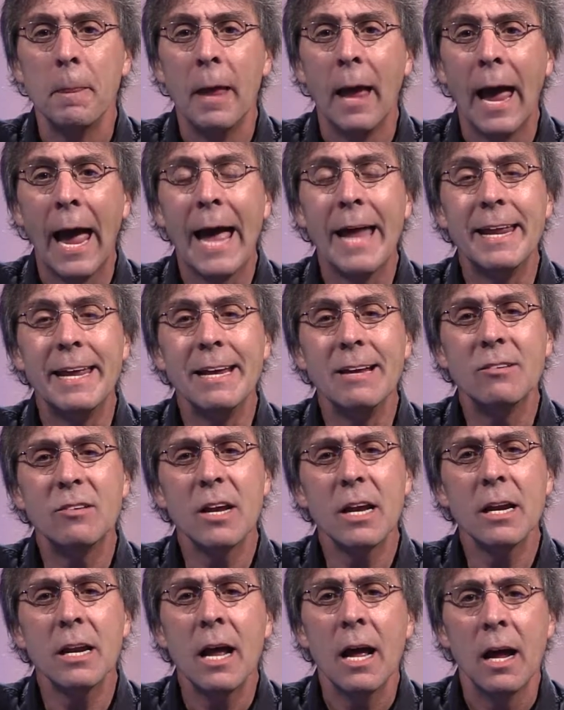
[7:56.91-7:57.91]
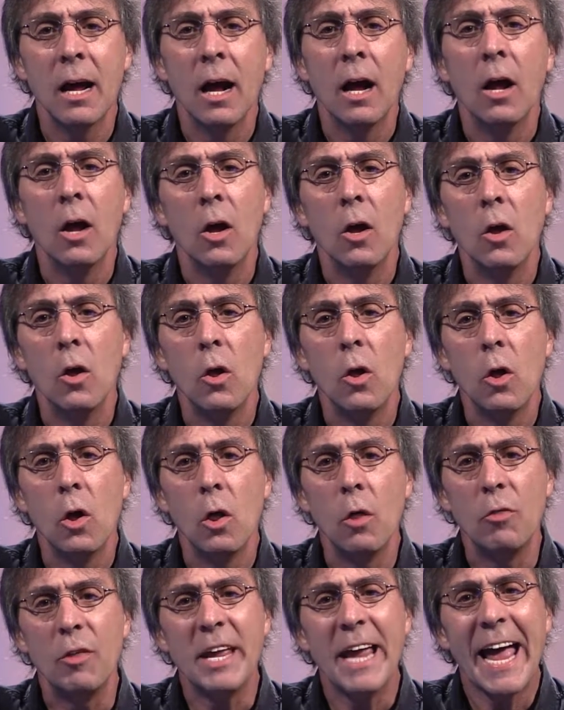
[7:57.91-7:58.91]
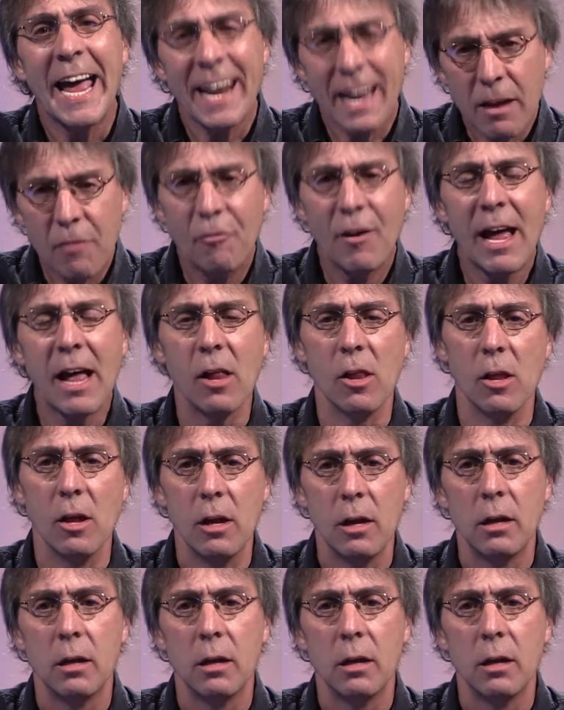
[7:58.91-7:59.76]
And he's in the NFL,